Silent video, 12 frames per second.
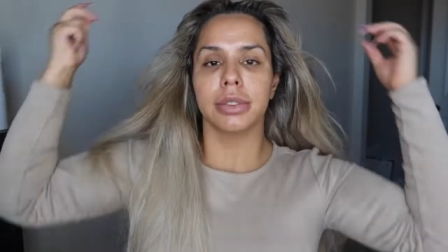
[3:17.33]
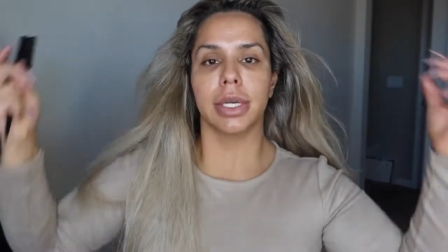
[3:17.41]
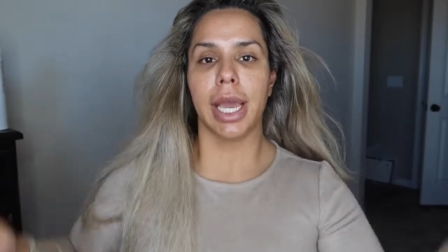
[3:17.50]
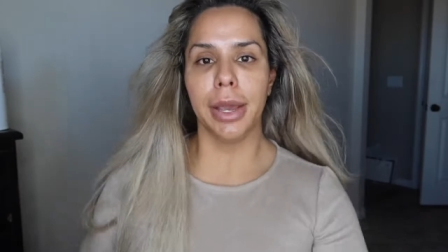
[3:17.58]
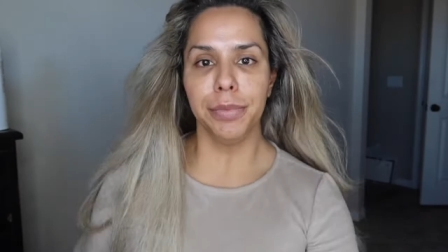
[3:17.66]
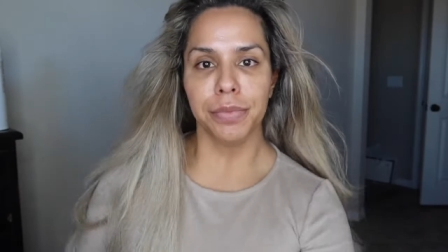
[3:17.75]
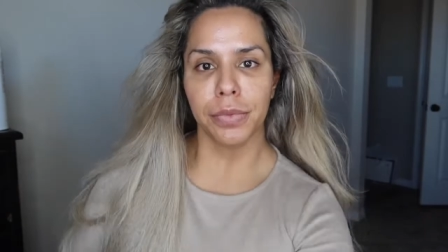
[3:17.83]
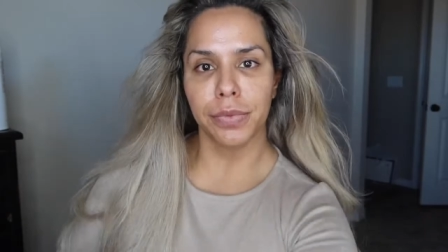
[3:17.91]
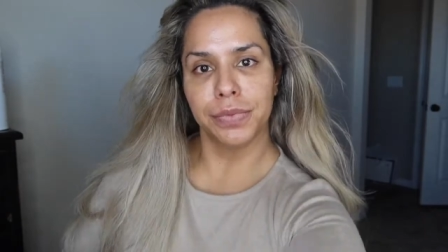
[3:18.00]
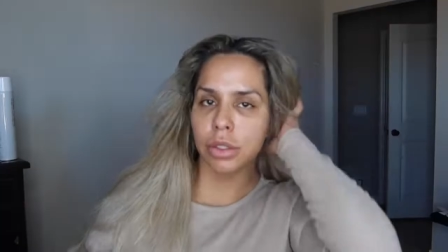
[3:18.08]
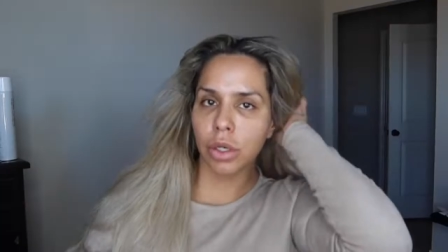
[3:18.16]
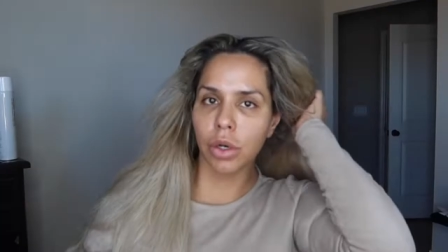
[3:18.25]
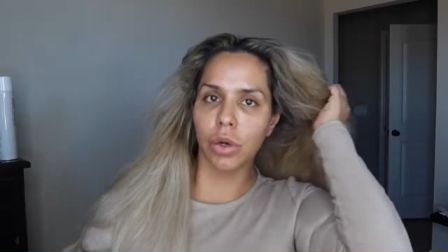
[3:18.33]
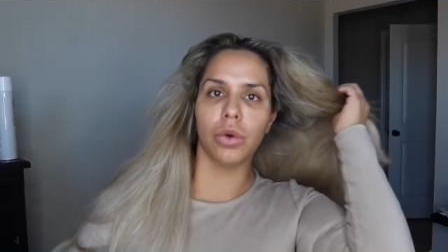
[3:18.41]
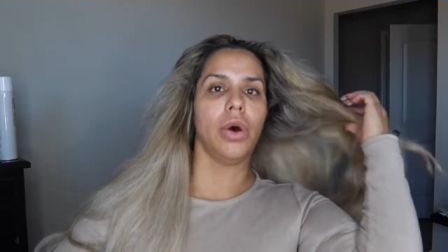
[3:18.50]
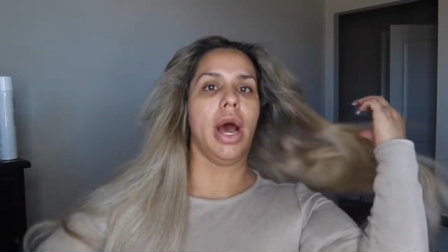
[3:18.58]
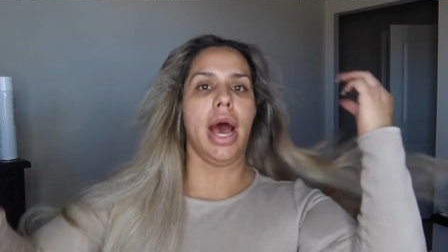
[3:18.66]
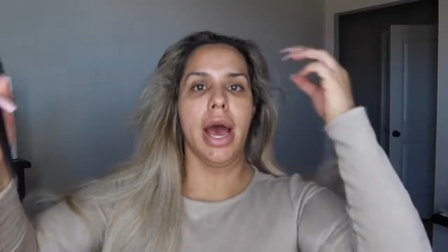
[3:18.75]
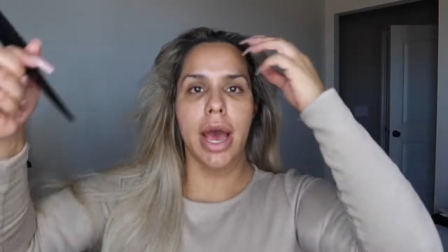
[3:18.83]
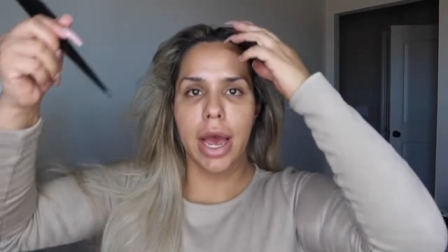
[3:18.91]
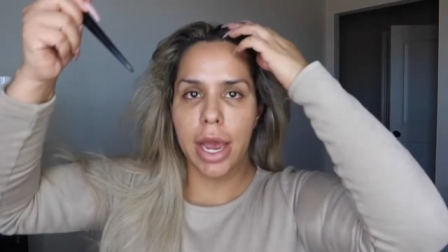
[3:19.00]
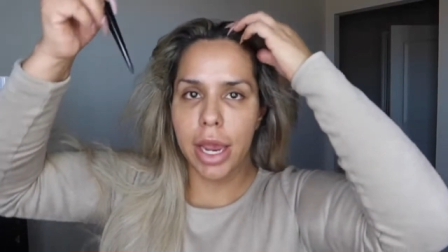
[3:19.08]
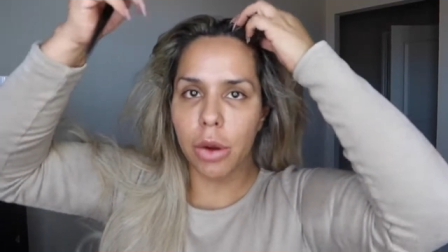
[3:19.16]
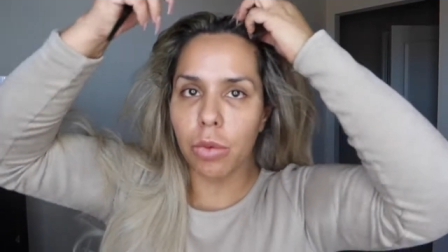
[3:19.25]
Okay, so
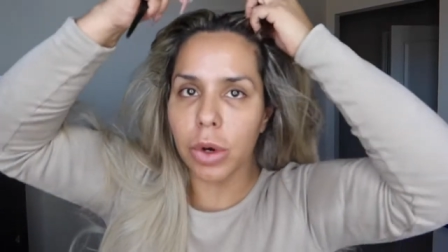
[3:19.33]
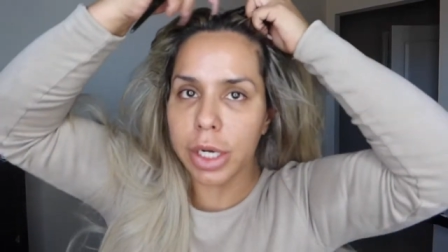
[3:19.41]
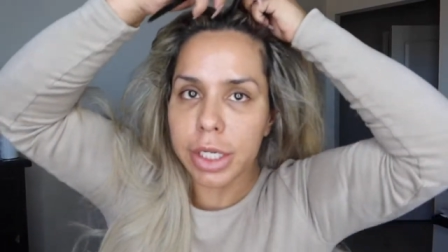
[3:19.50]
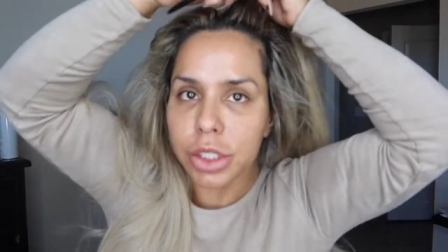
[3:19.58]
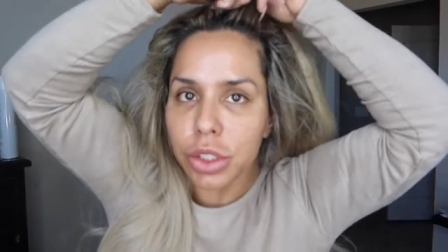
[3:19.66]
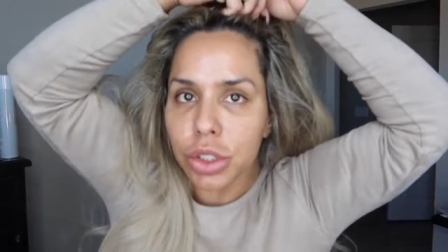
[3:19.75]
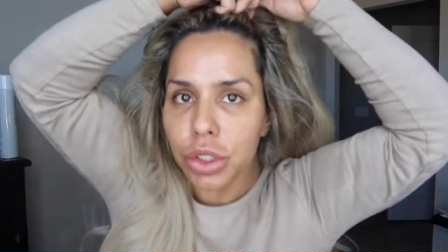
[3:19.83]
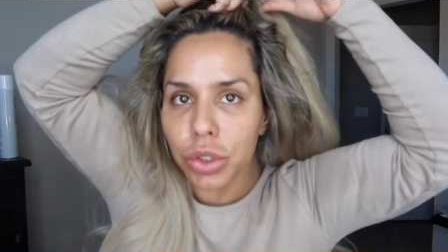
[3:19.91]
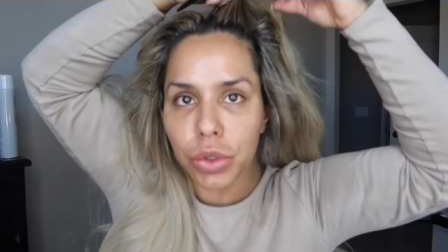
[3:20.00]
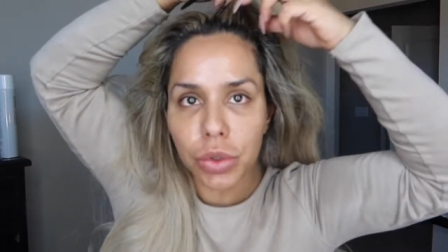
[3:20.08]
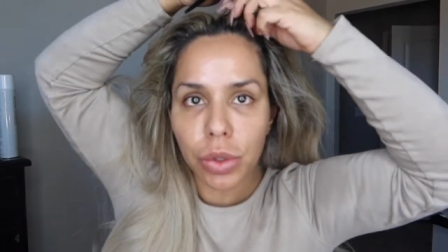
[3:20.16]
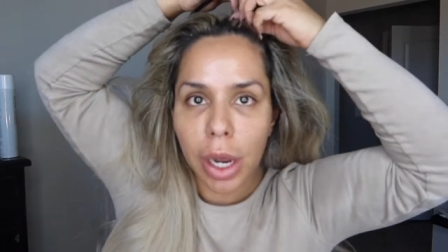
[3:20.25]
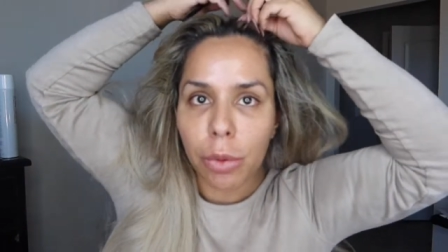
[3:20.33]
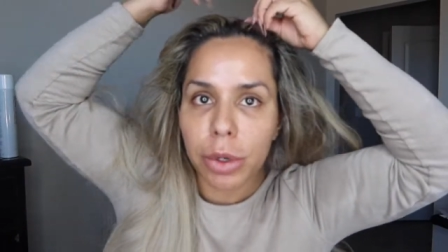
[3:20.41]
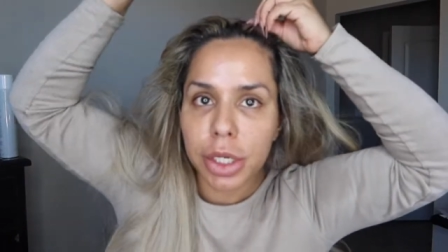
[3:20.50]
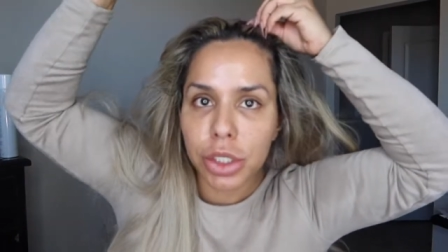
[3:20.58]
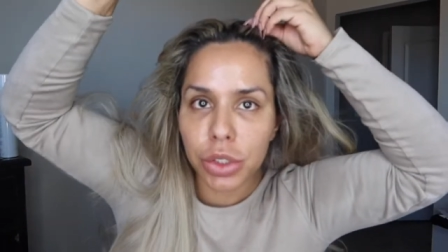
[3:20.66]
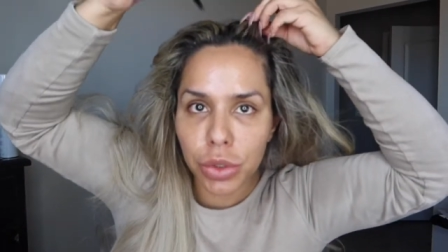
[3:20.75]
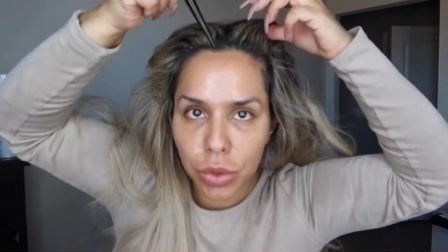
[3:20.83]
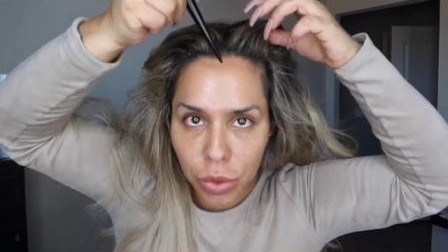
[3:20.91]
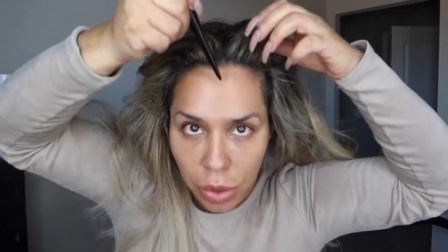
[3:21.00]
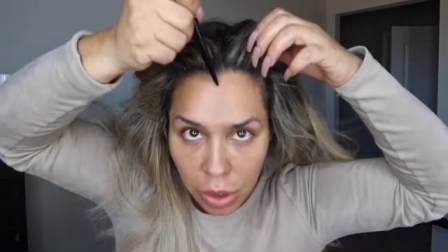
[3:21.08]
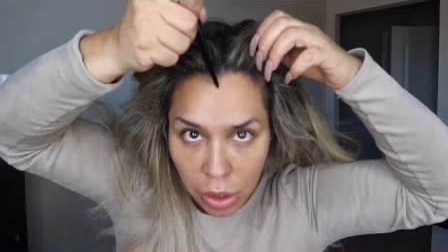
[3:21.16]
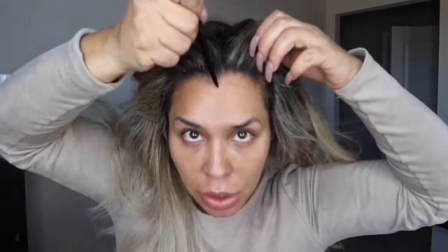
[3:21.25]
I want to do